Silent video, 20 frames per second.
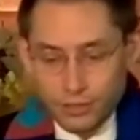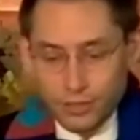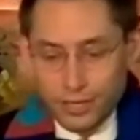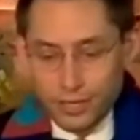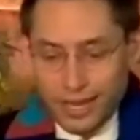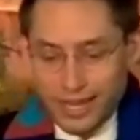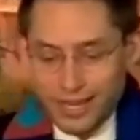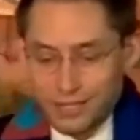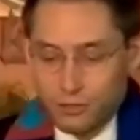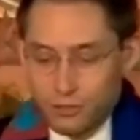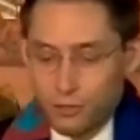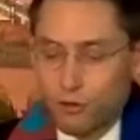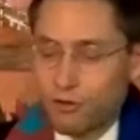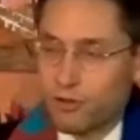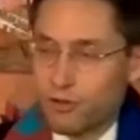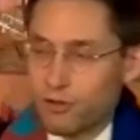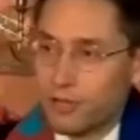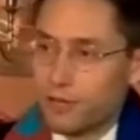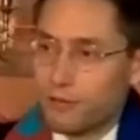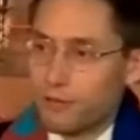and stoke
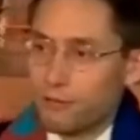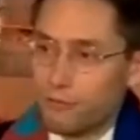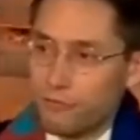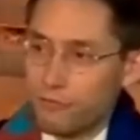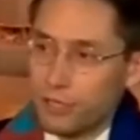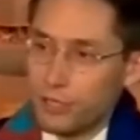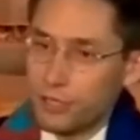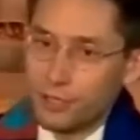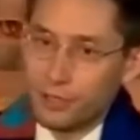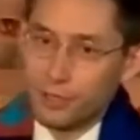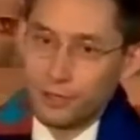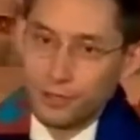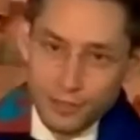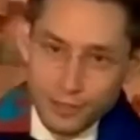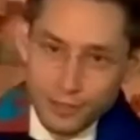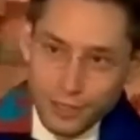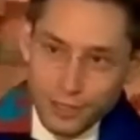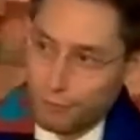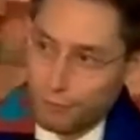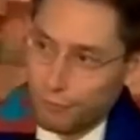fear
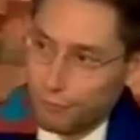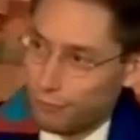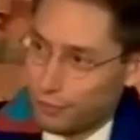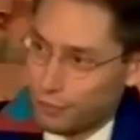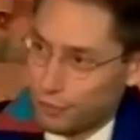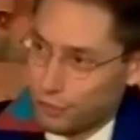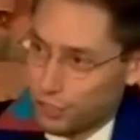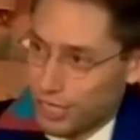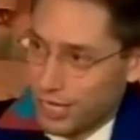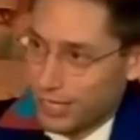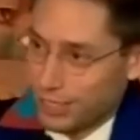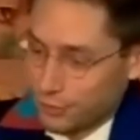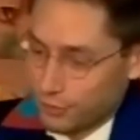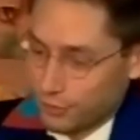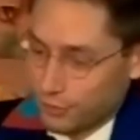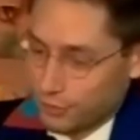of change.